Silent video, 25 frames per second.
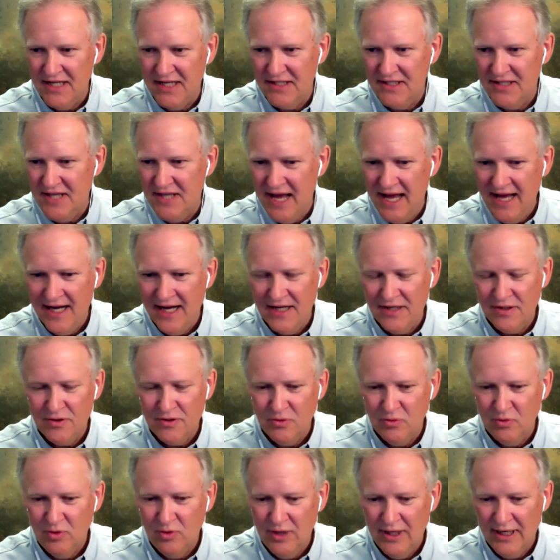Is that
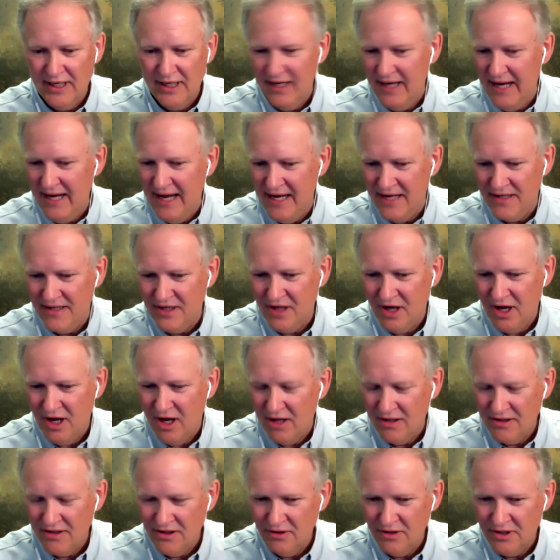is what has
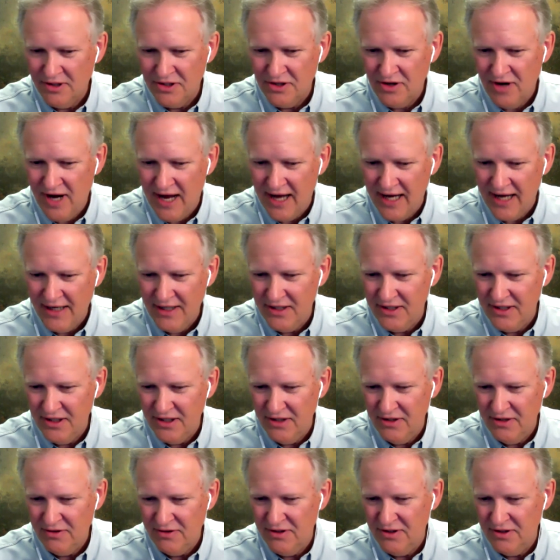also attracted
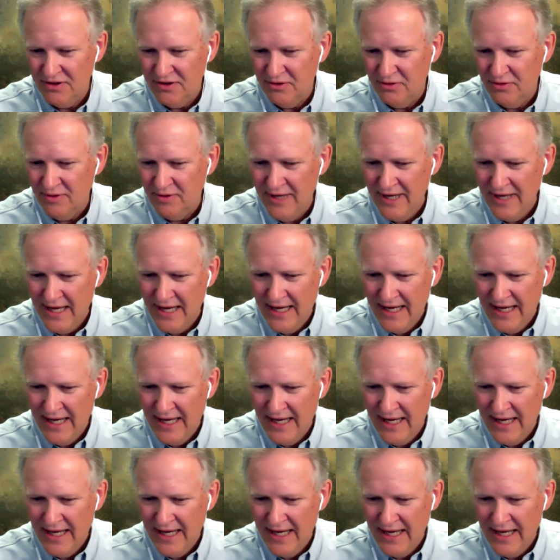you to